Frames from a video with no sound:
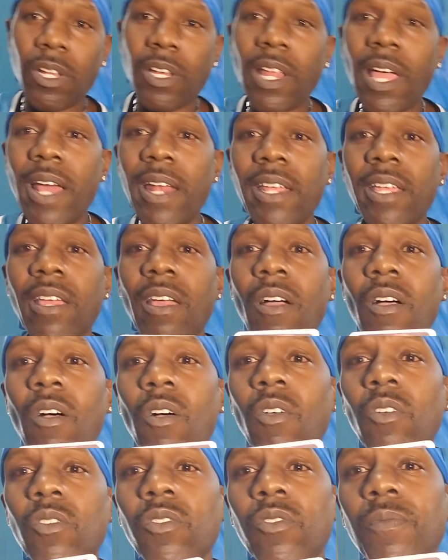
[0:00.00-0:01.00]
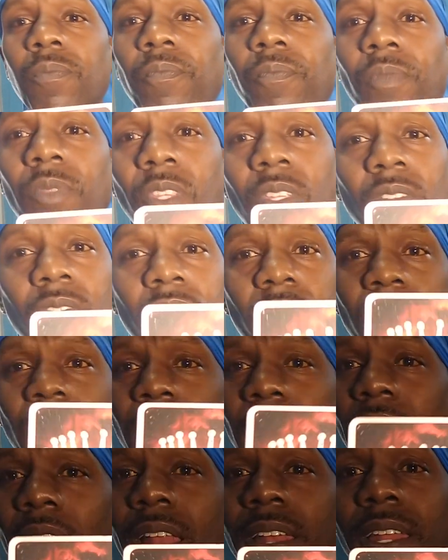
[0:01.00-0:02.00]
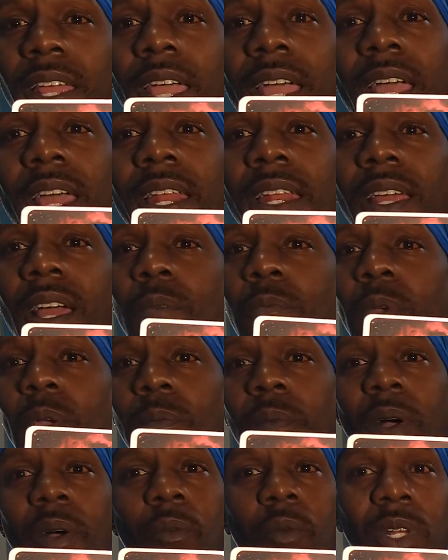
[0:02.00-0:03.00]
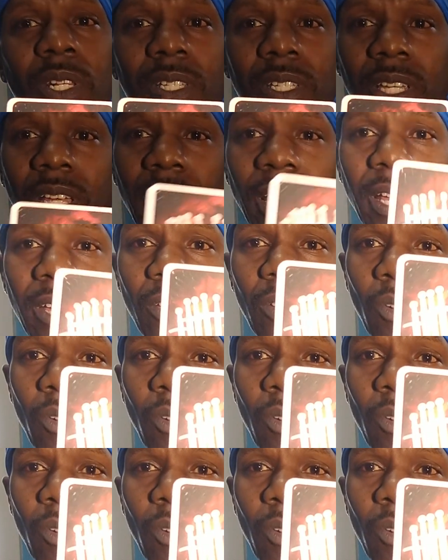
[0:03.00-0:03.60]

A lot of y'all's them said, I done had it. I'm at my wit's end.